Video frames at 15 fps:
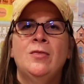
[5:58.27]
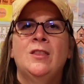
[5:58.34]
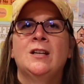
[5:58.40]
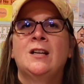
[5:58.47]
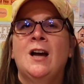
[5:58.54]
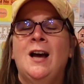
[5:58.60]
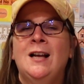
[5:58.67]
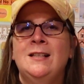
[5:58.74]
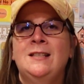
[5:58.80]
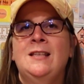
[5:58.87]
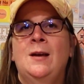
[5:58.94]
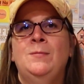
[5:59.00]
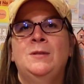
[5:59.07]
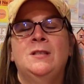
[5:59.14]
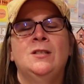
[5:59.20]
The
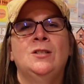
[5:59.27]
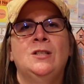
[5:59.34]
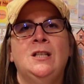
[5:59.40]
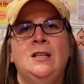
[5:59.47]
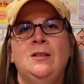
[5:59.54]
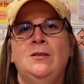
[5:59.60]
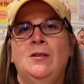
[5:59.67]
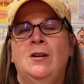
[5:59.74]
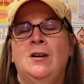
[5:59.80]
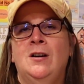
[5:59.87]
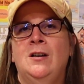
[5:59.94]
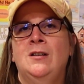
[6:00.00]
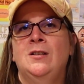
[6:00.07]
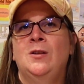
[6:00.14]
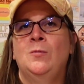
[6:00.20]
concepts that she learned,